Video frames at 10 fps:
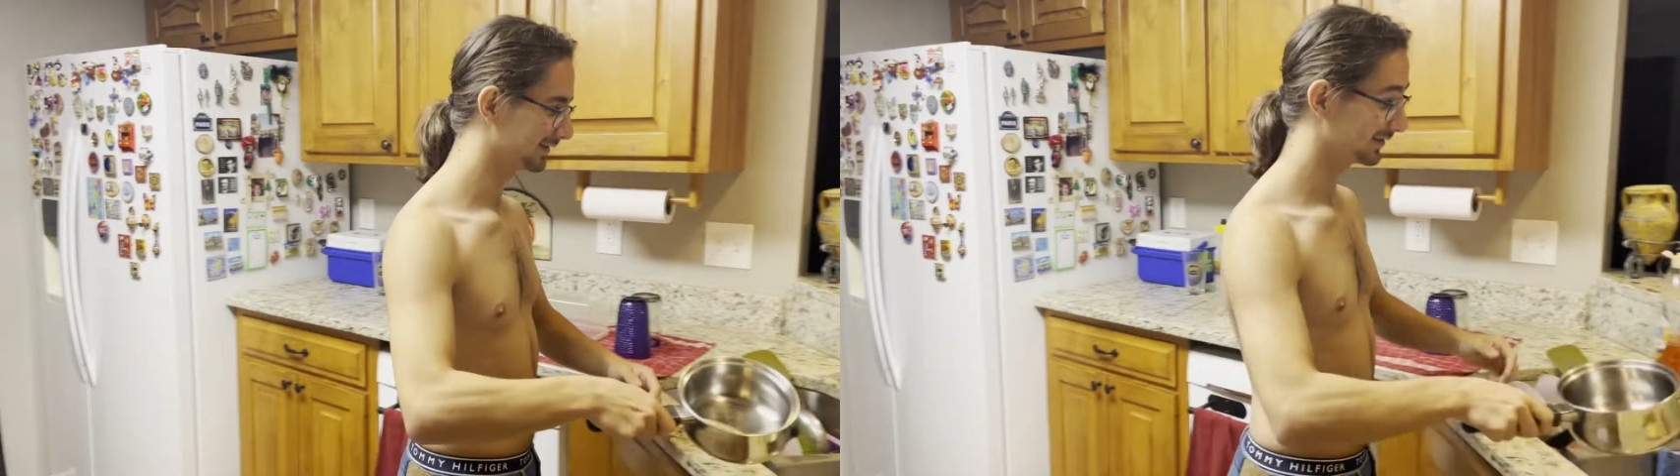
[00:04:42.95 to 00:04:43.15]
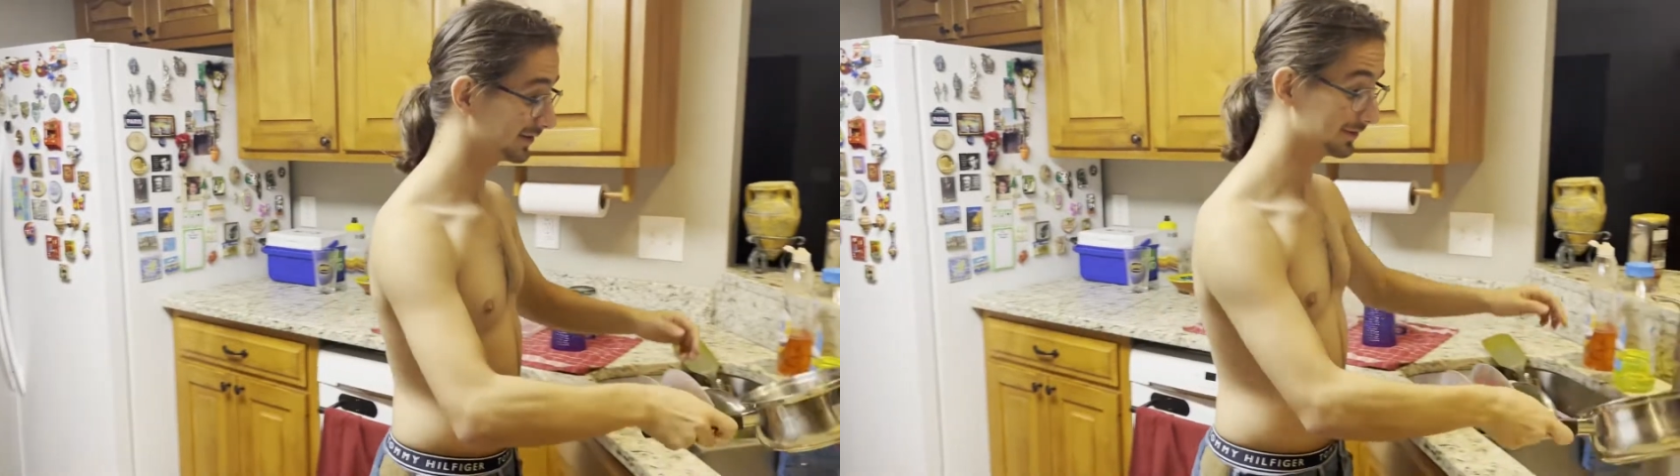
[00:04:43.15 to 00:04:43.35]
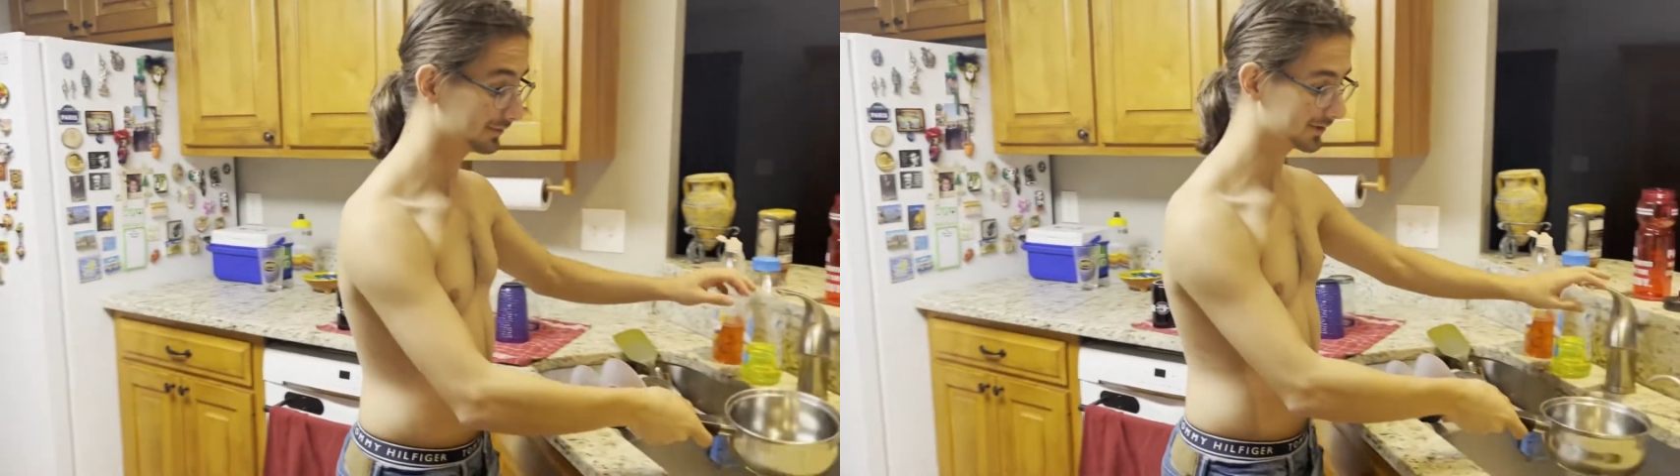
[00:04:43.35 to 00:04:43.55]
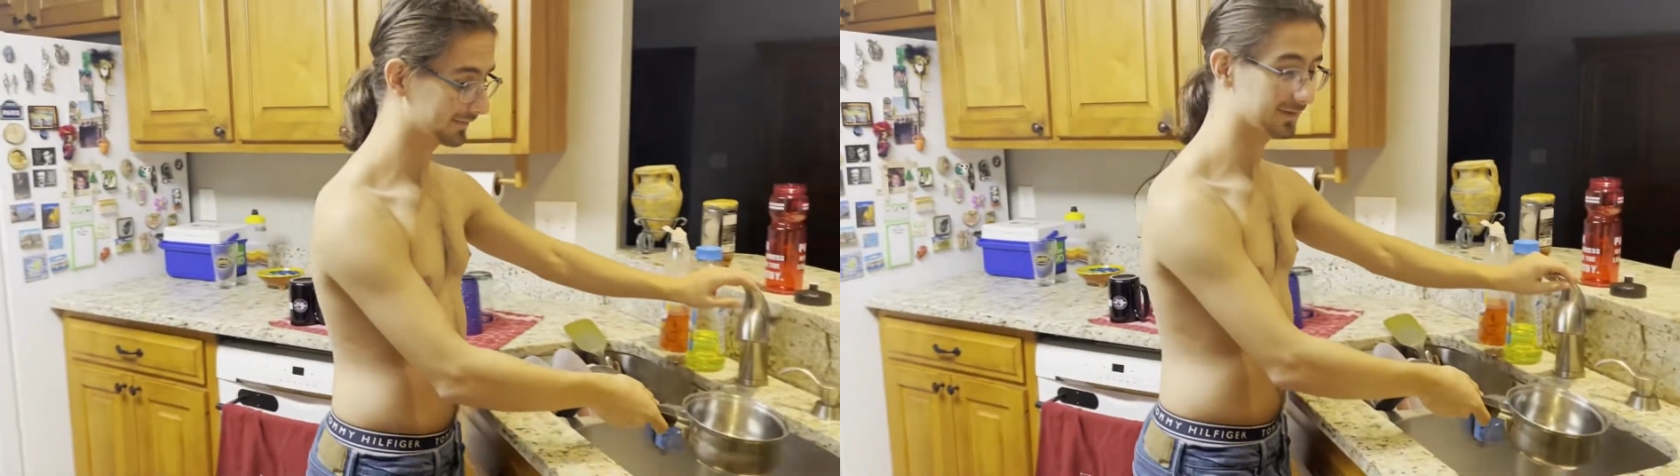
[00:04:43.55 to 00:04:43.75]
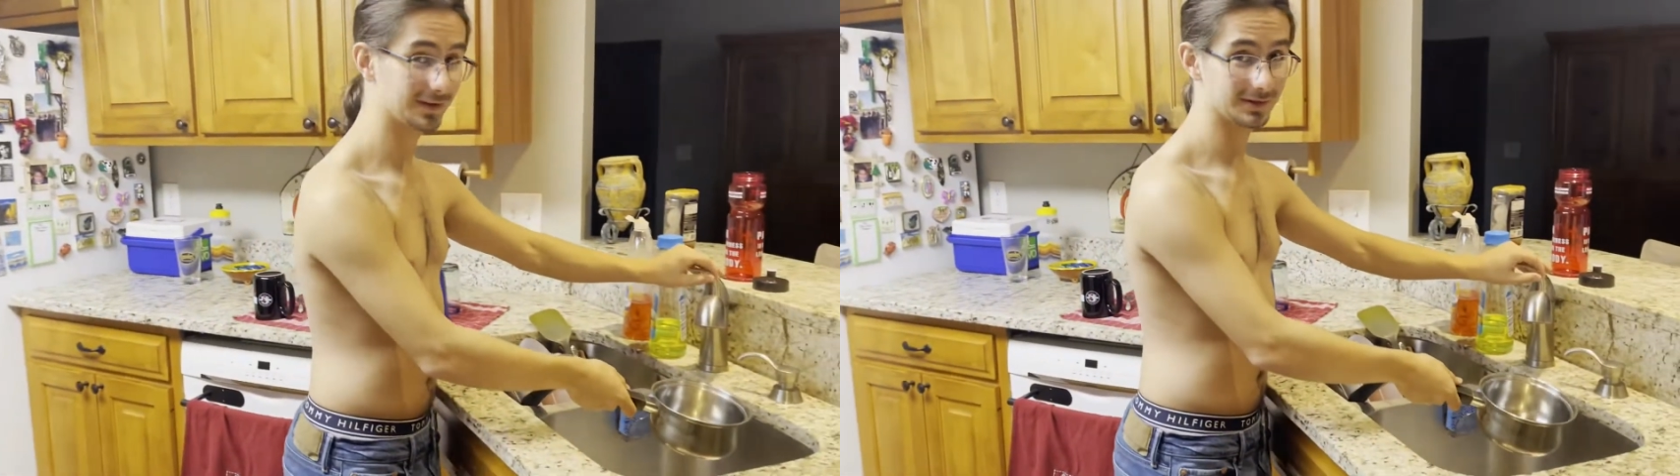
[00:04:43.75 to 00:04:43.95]
You don't want to
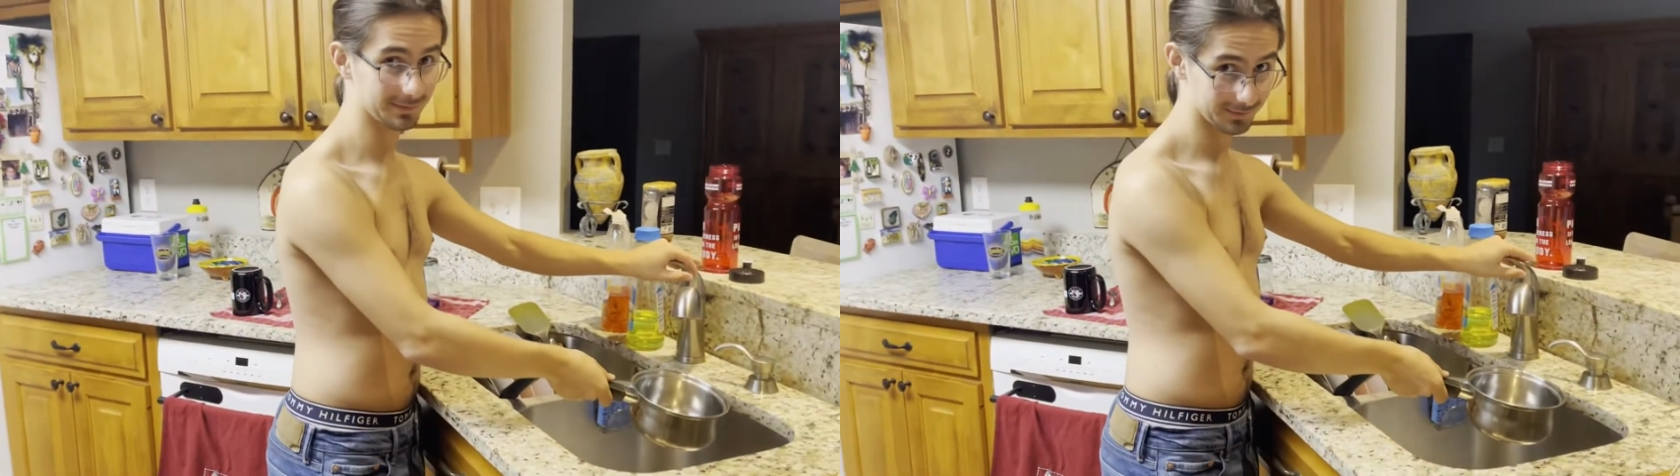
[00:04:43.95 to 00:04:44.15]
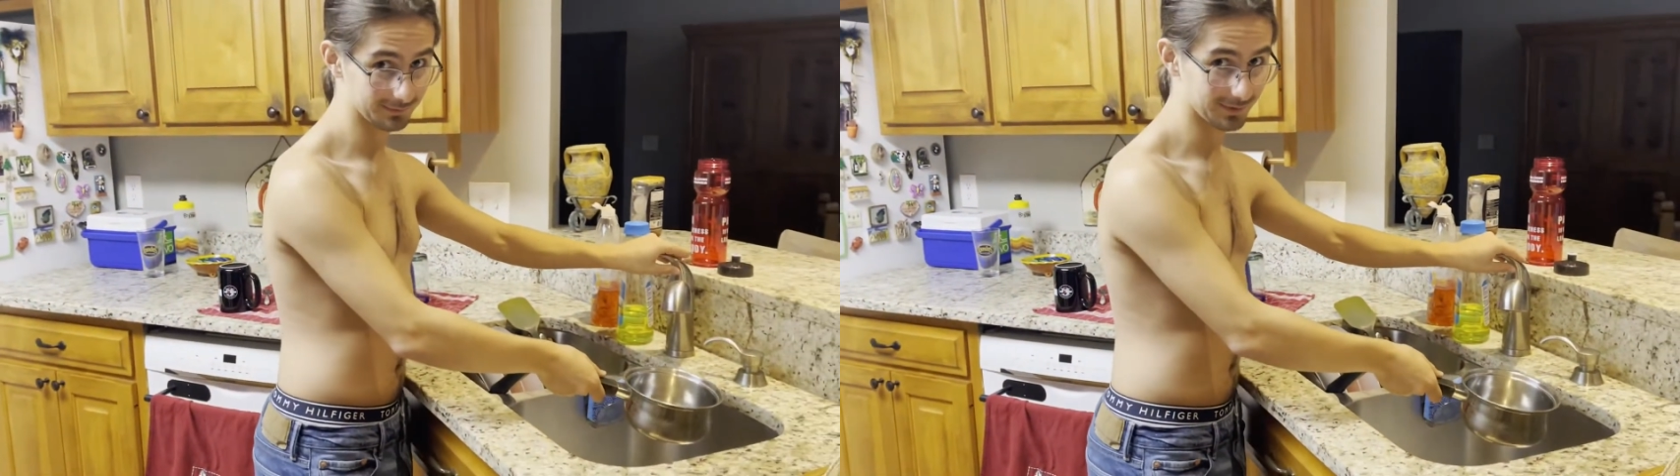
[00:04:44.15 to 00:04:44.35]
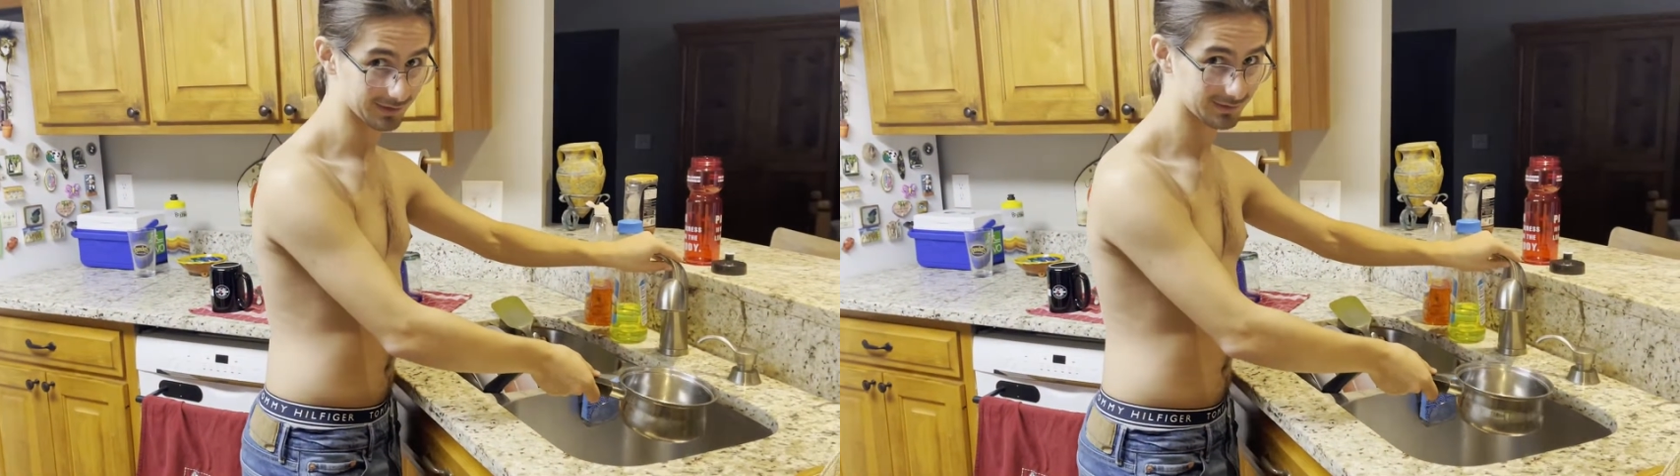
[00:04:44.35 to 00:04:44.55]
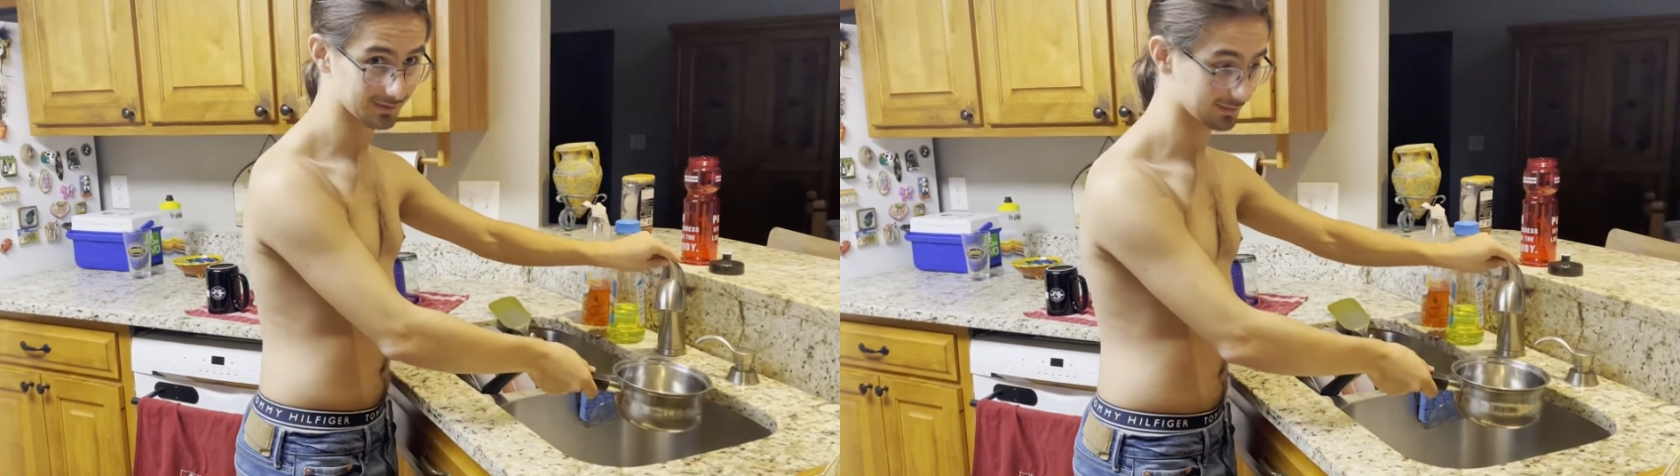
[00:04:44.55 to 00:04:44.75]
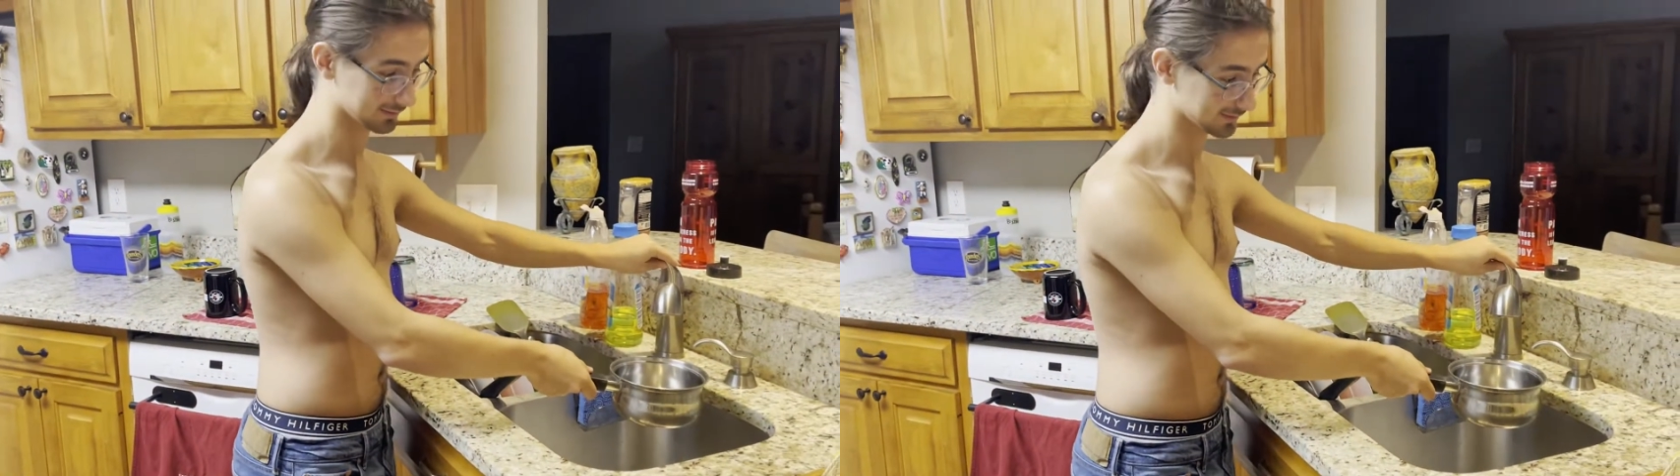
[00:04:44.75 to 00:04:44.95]
fill it up too much
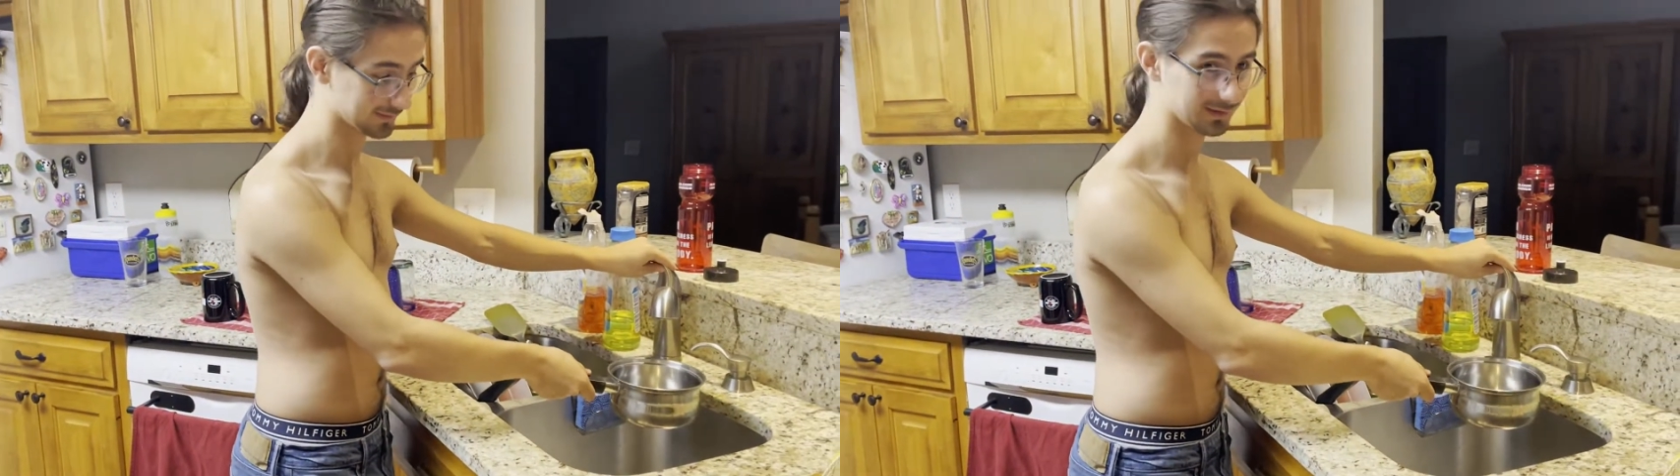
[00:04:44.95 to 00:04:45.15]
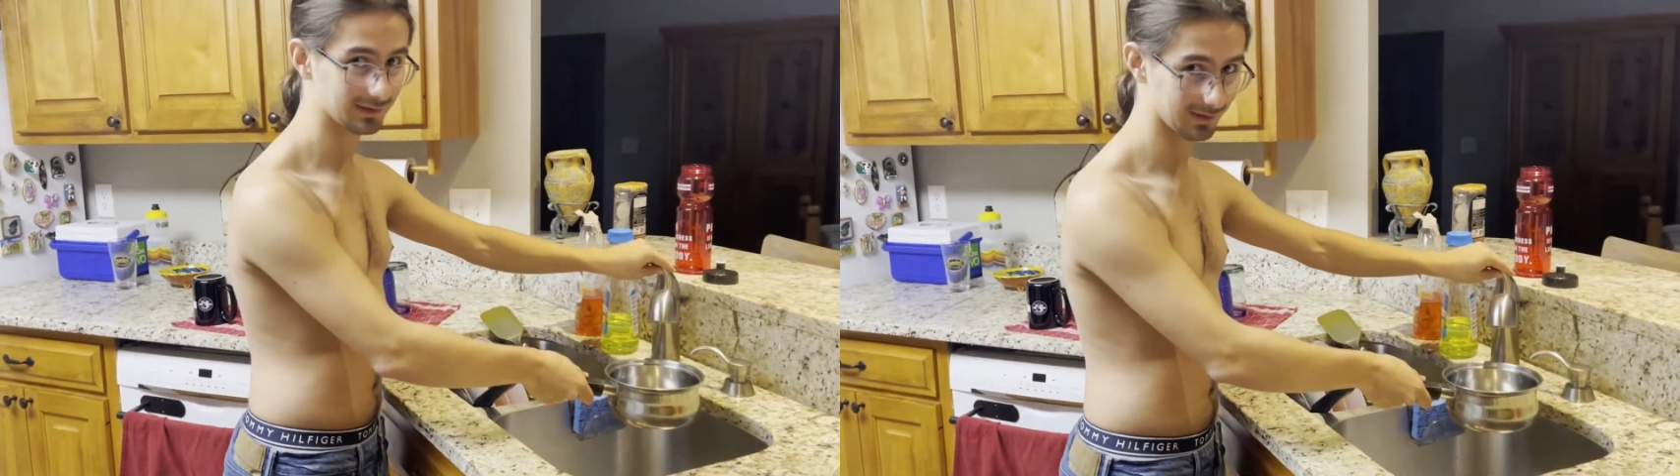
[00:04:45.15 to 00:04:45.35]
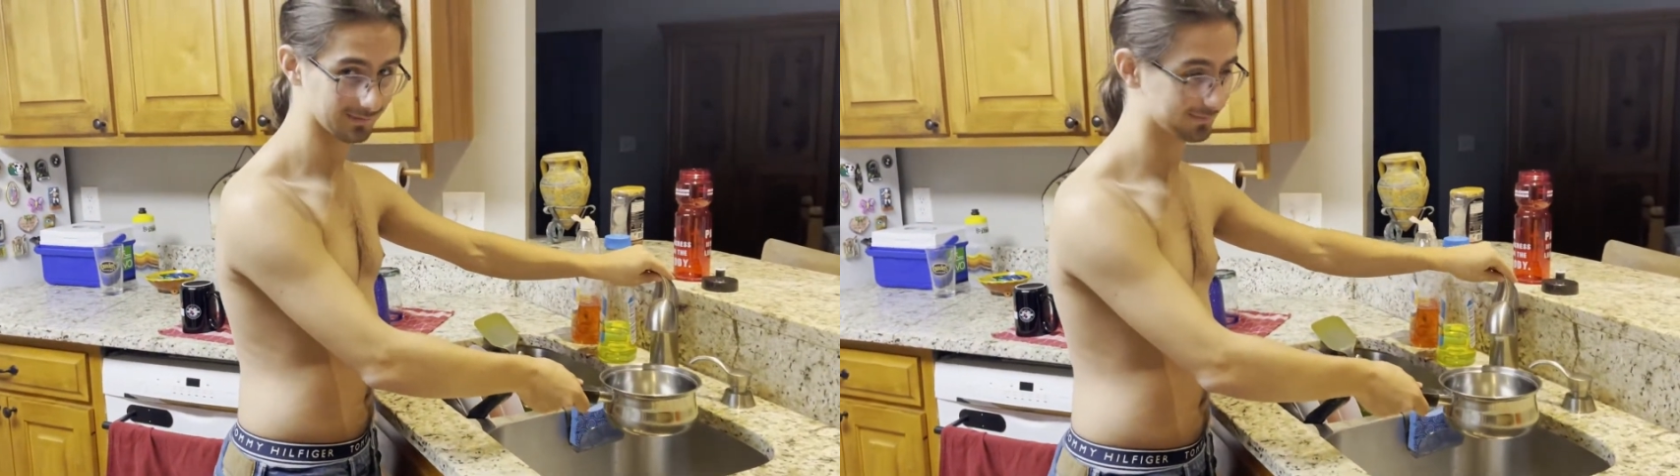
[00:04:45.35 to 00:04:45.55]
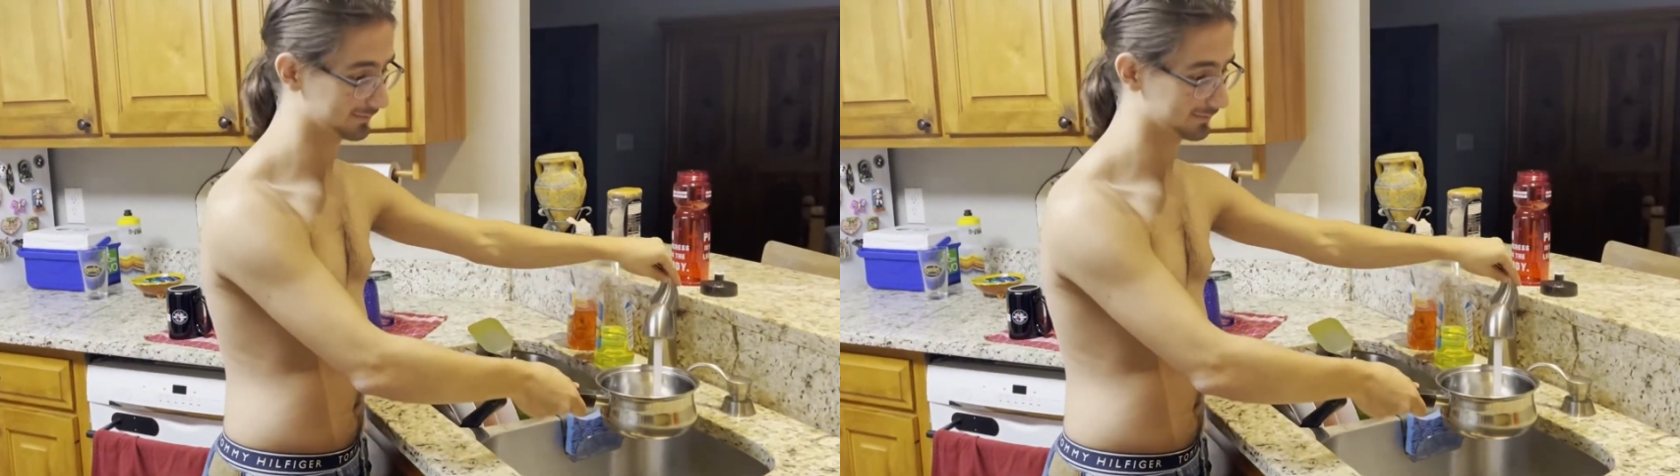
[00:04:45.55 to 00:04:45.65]
though, just enough.